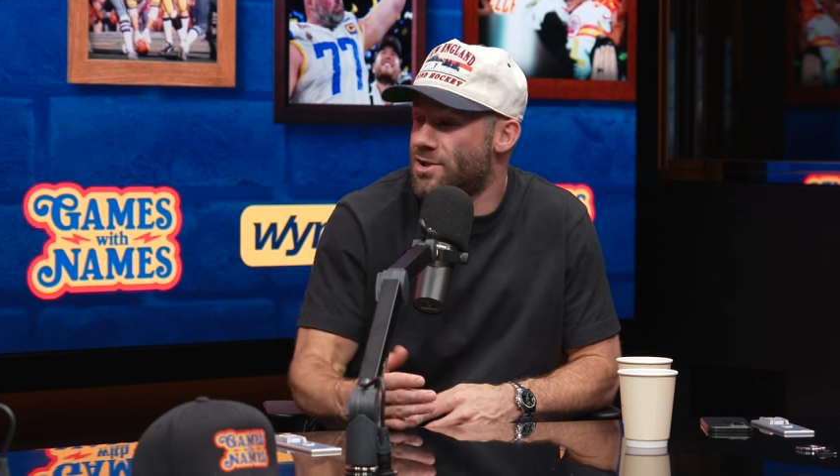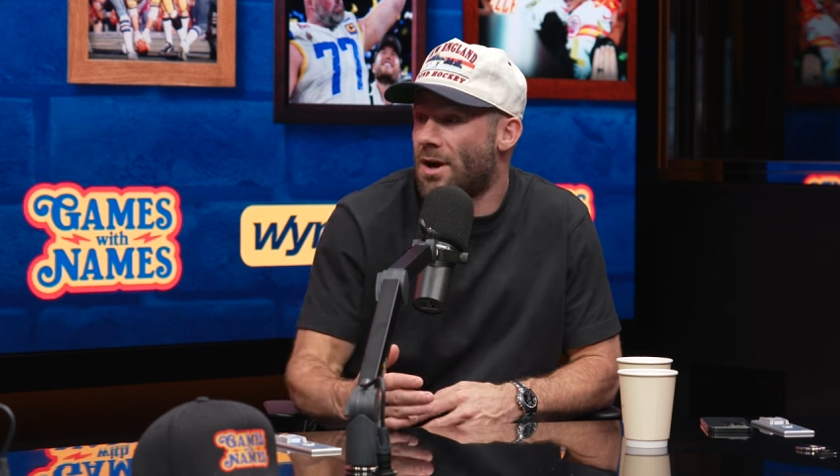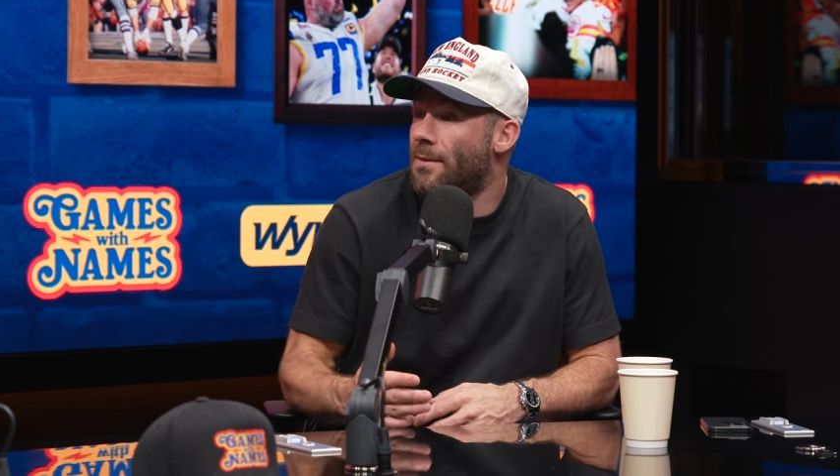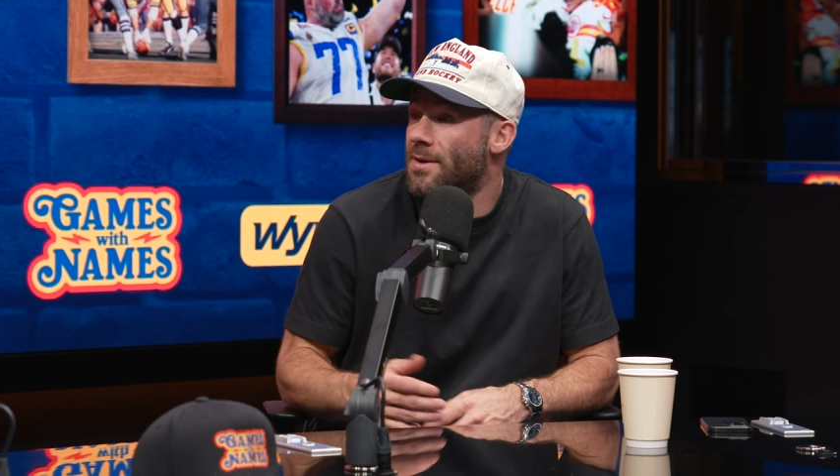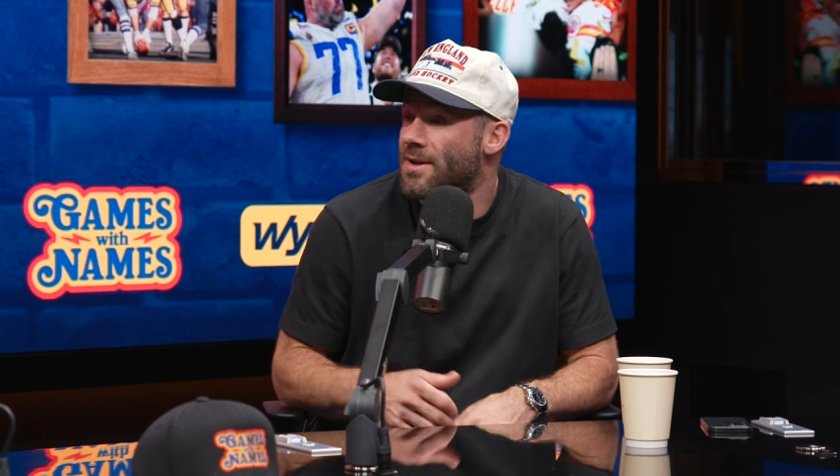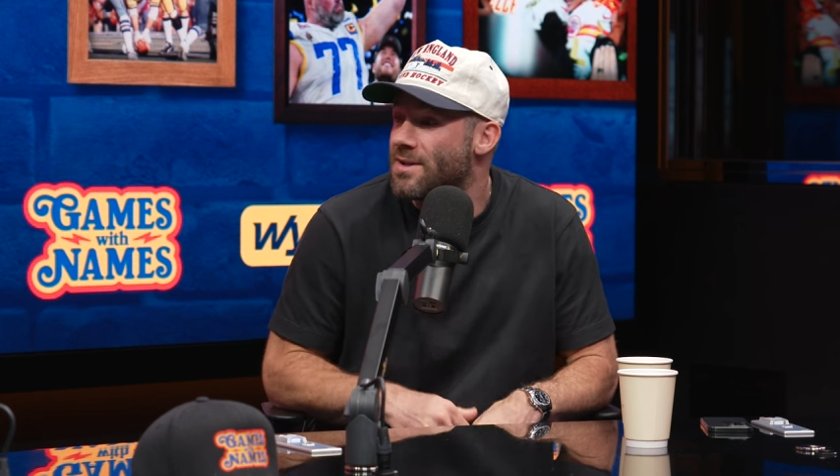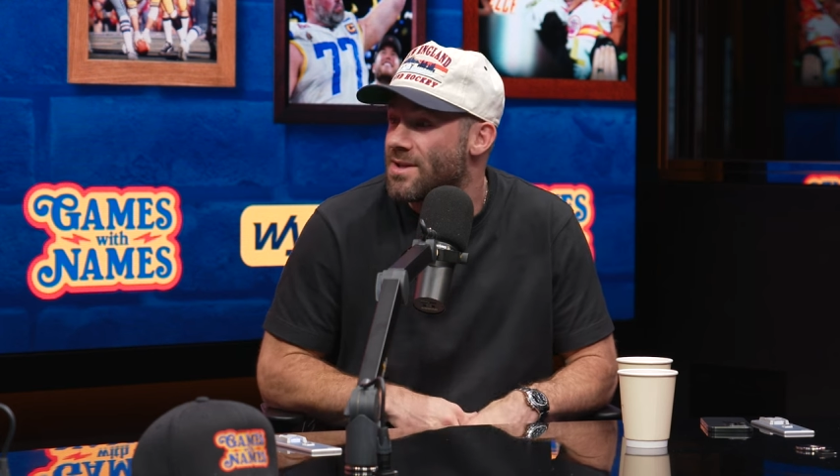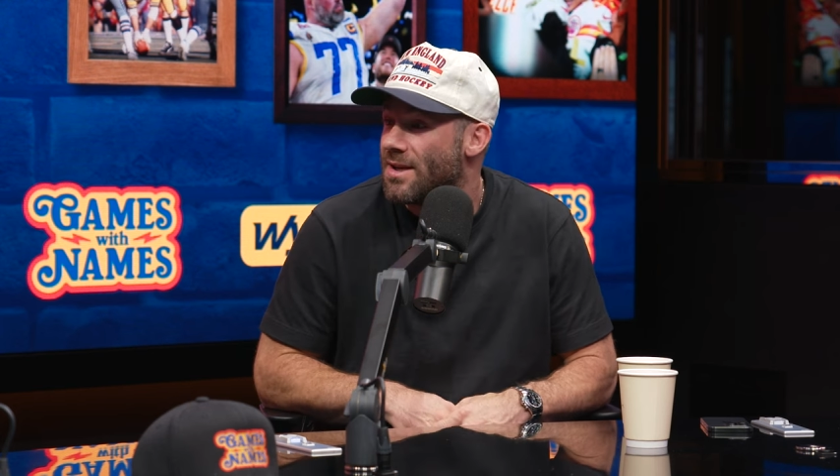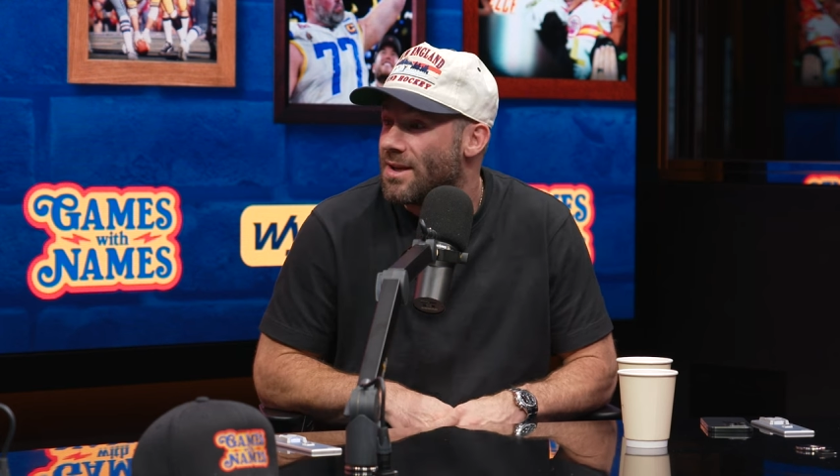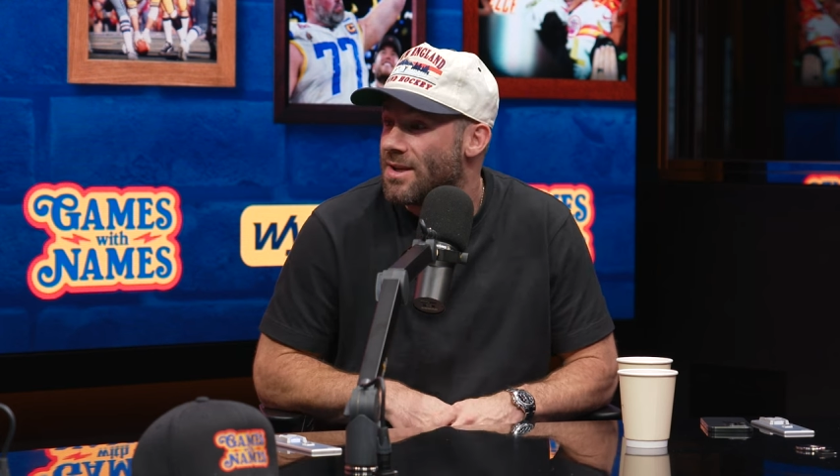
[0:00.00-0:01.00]
job is
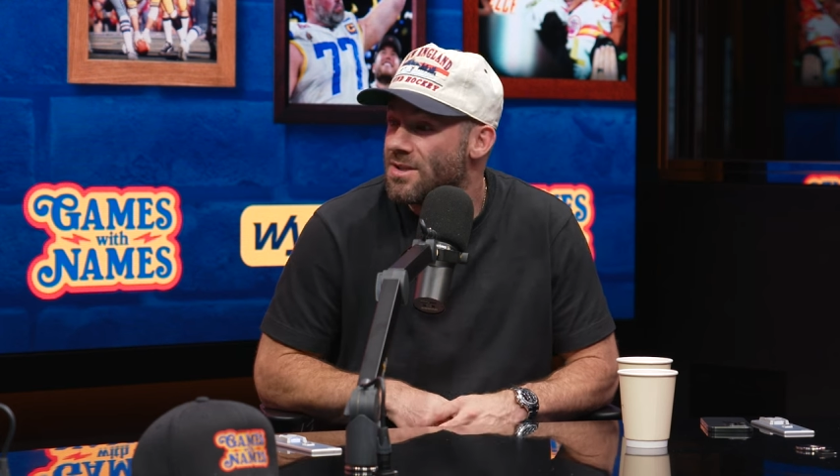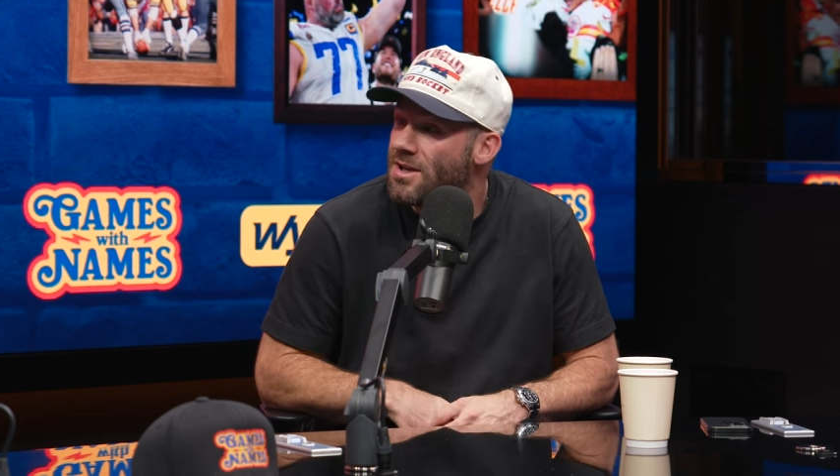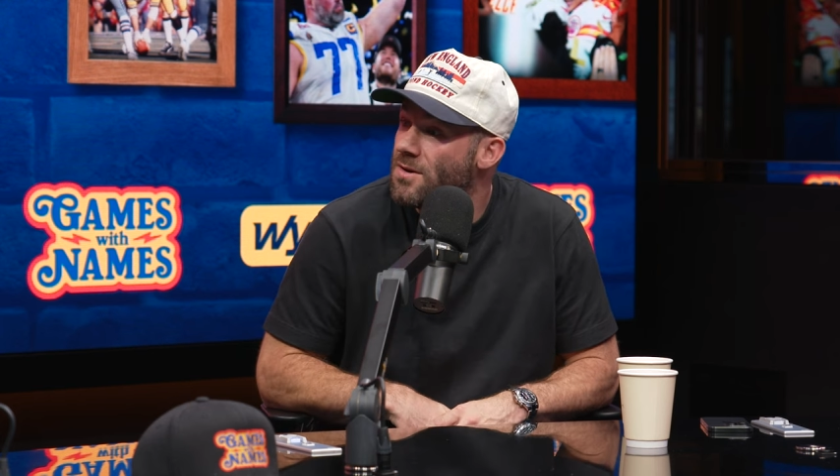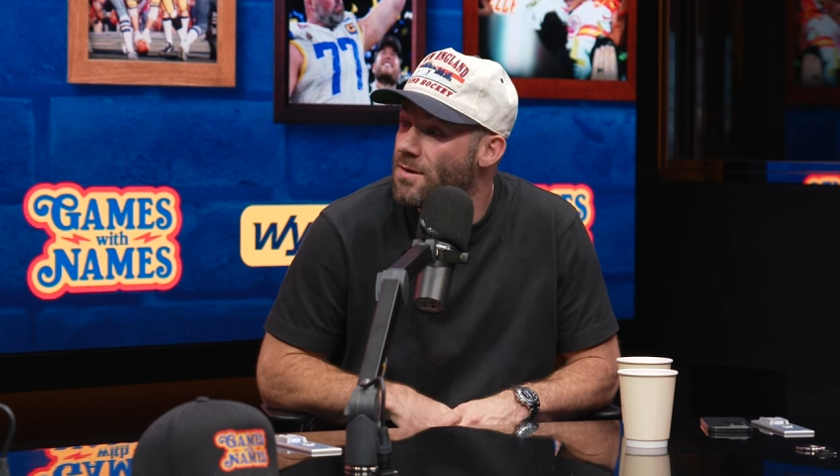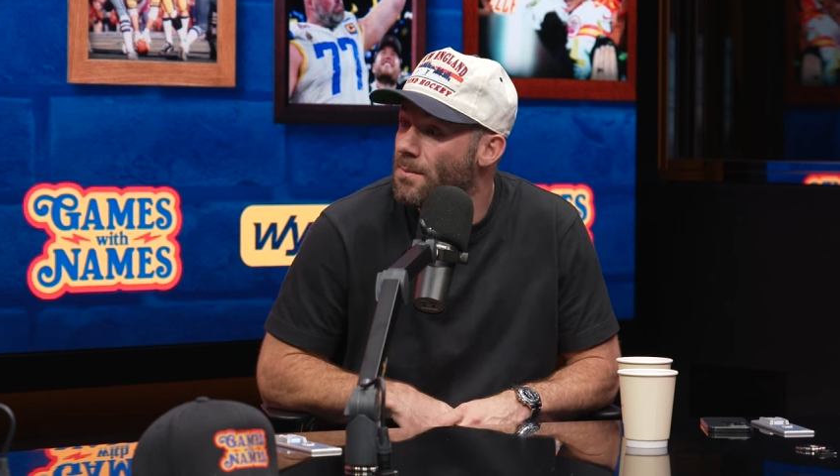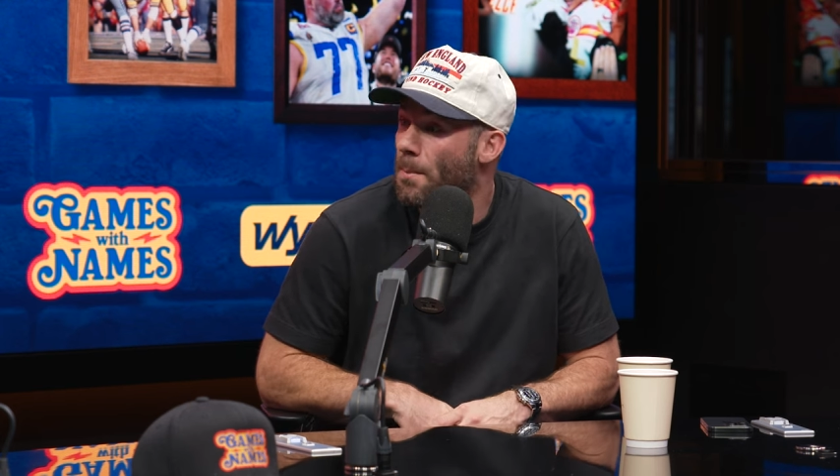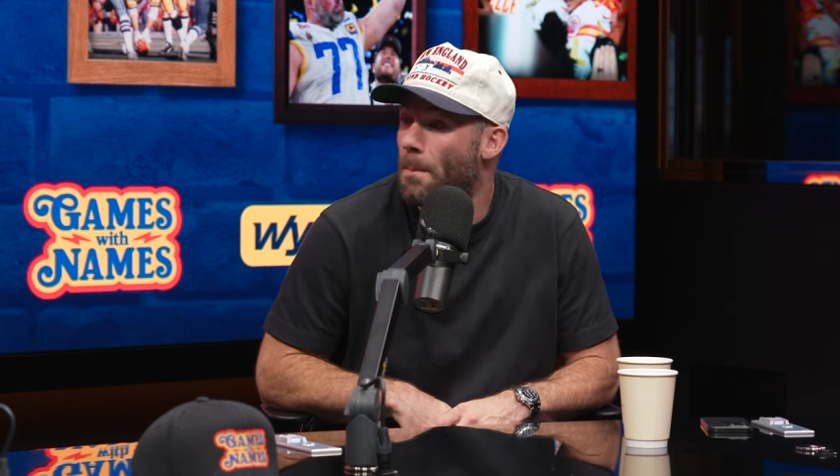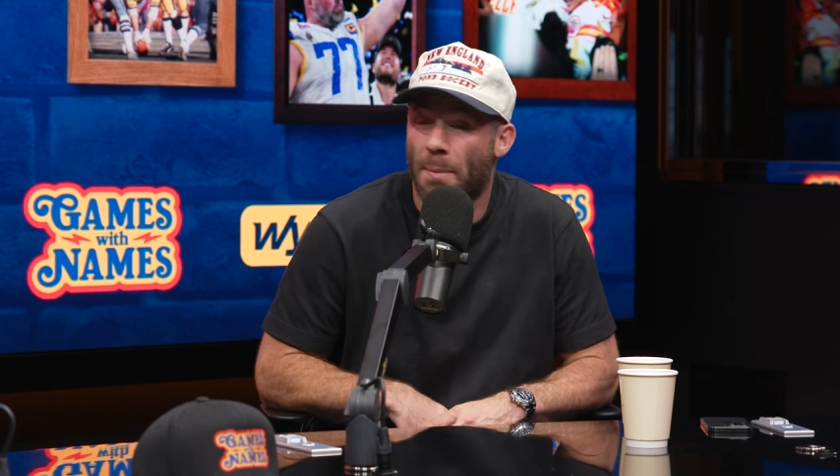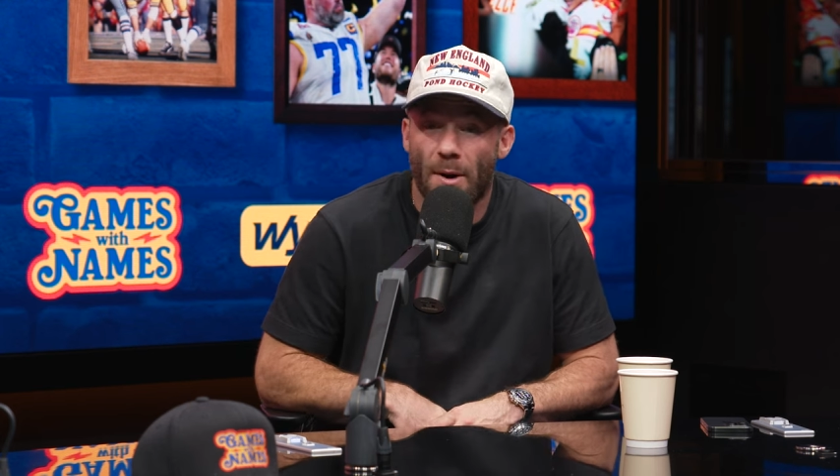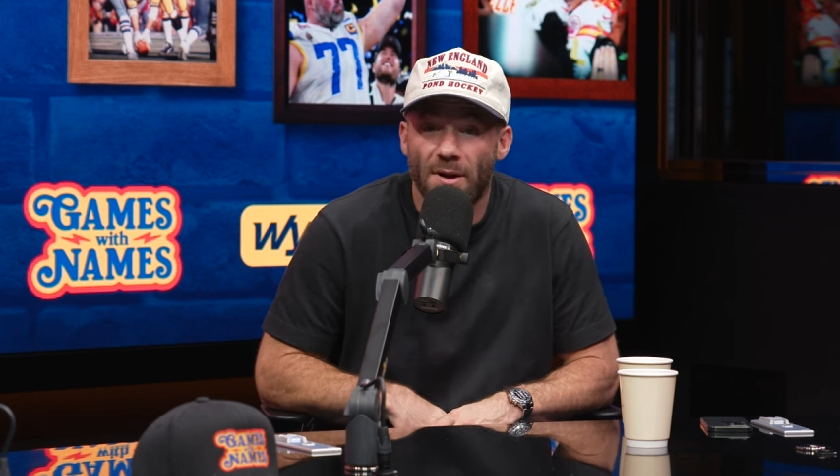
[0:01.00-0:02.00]
and continue to
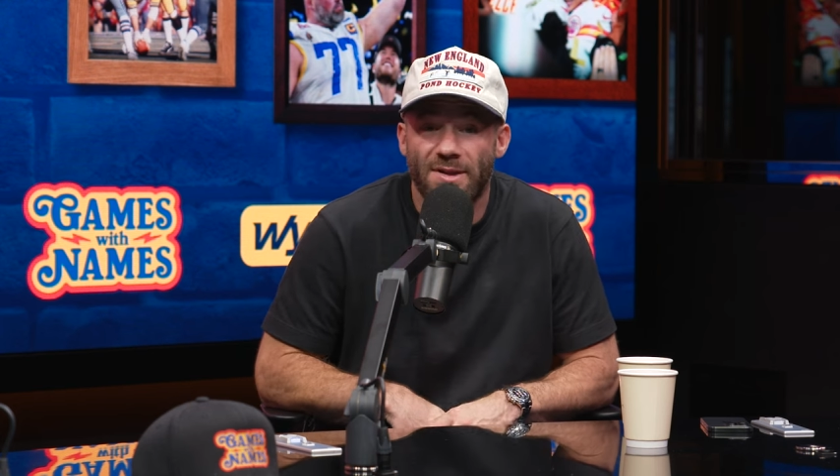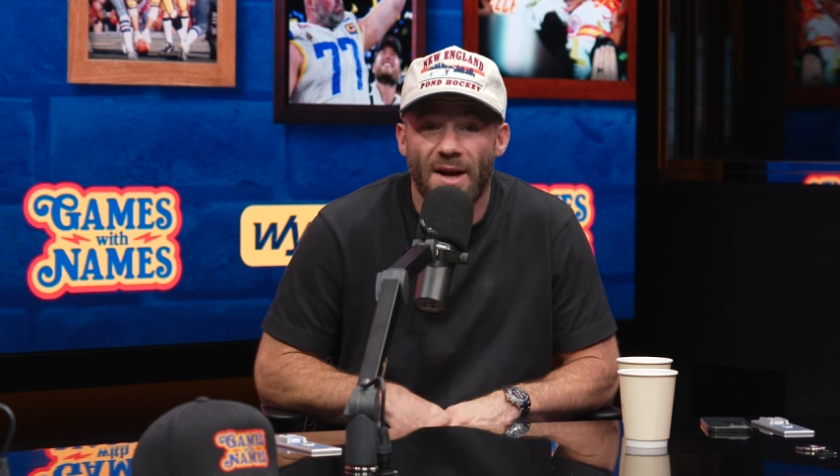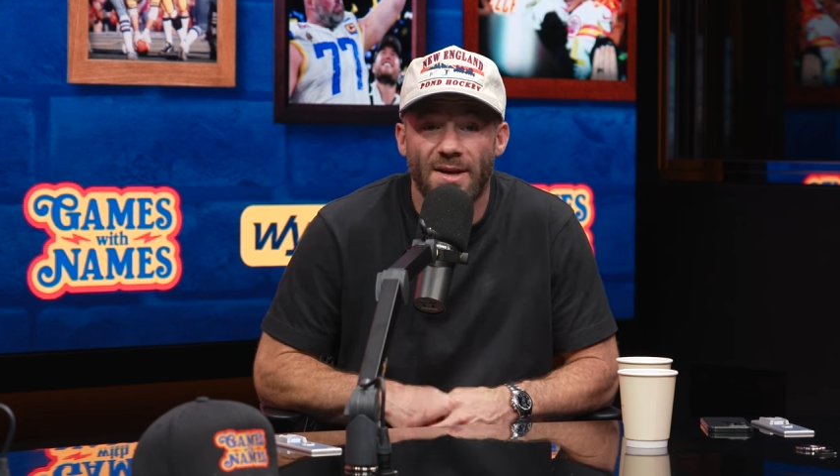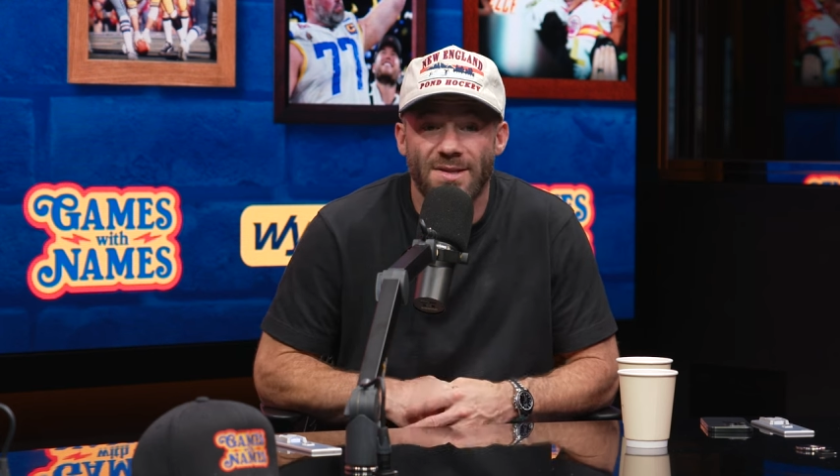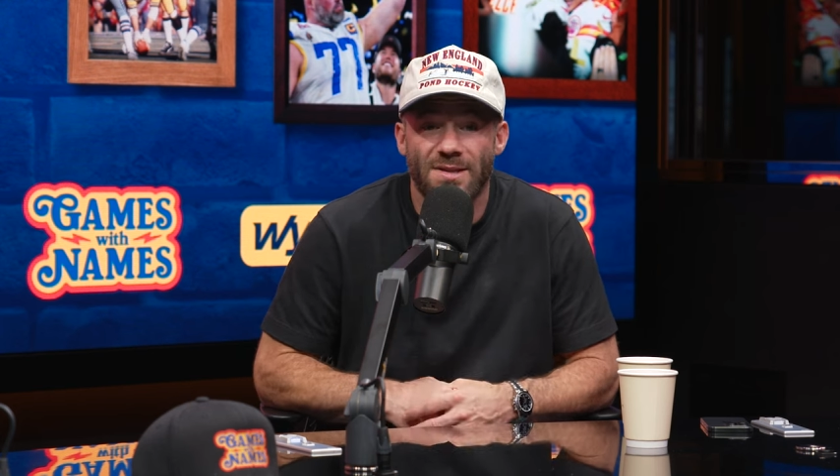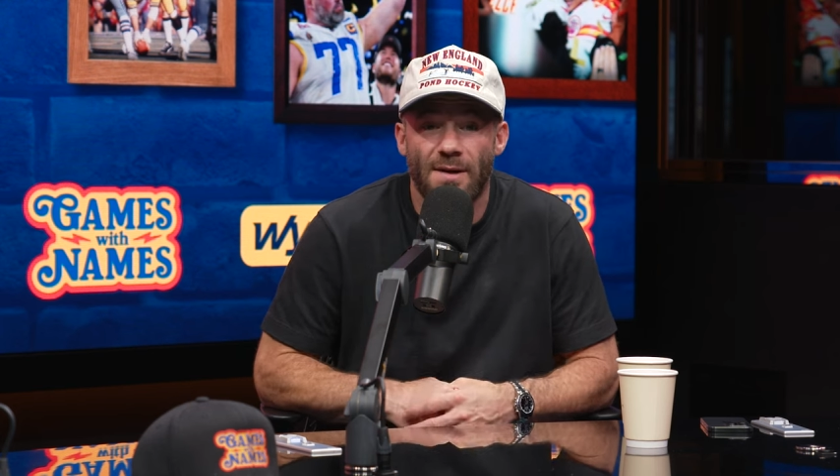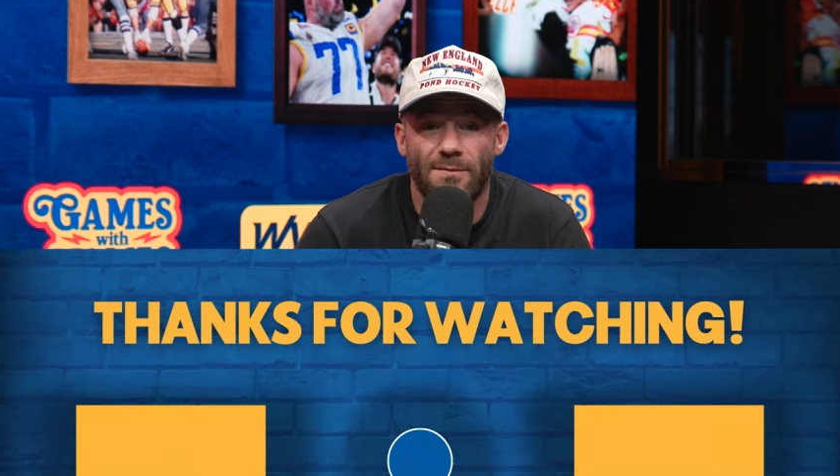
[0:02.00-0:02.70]
ball at the highest